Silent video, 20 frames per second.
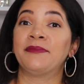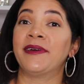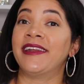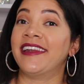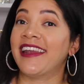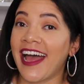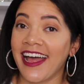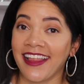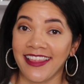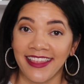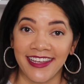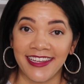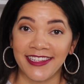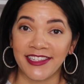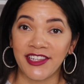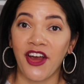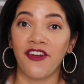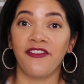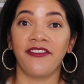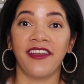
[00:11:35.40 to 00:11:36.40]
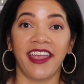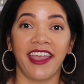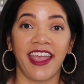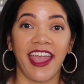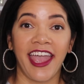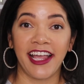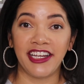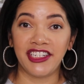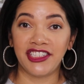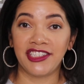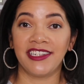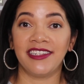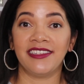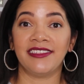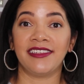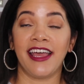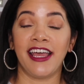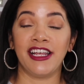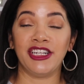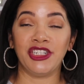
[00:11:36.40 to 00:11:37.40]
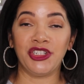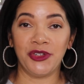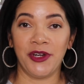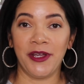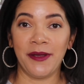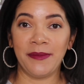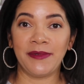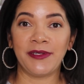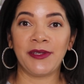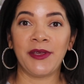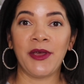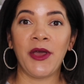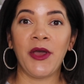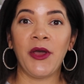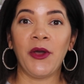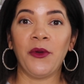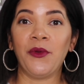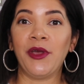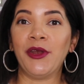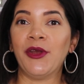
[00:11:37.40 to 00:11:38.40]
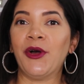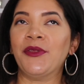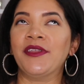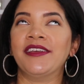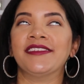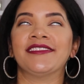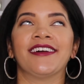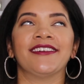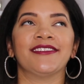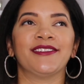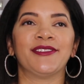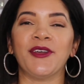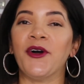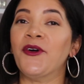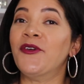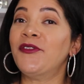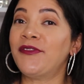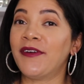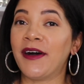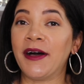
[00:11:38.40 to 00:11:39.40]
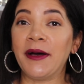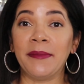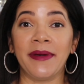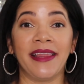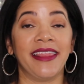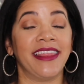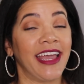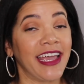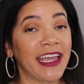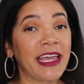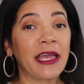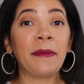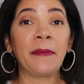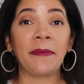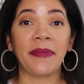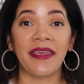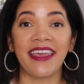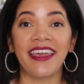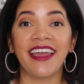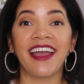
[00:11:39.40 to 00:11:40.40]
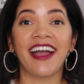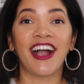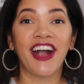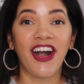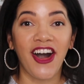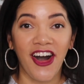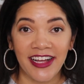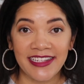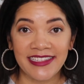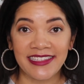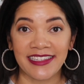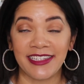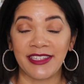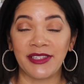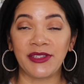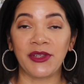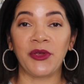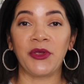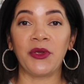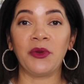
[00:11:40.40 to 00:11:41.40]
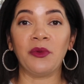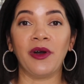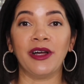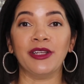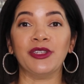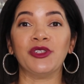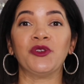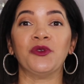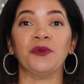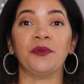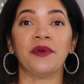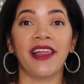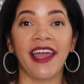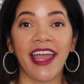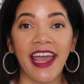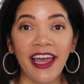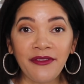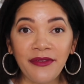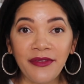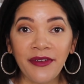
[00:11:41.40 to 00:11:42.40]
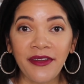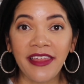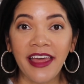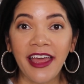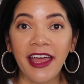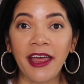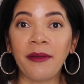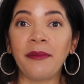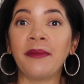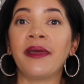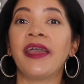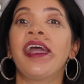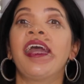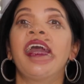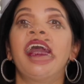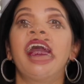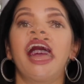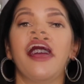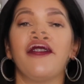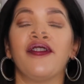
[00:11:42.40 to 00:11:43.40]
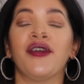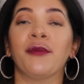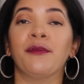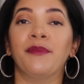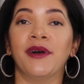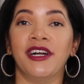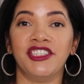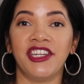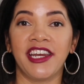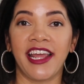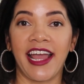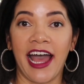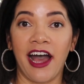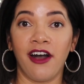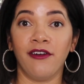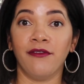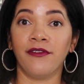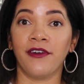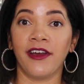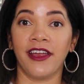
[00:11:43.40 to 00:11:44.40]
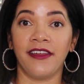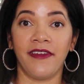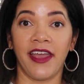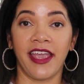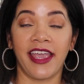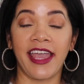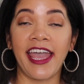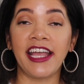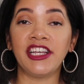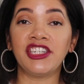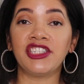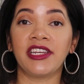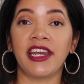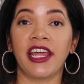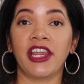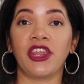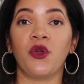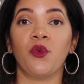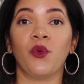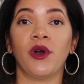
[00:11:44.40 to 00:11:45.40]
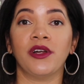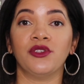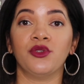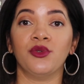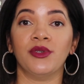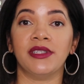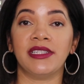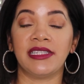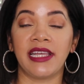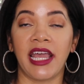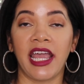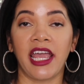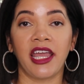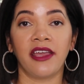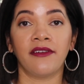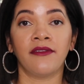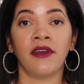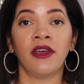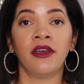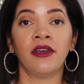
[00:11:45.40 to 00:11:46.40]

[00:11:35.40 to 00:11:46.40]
but not least are vacations and trips. We know these are so fun, but they can be costly, so you want to plan for them. If you're budgeting out for a vacation and you want to save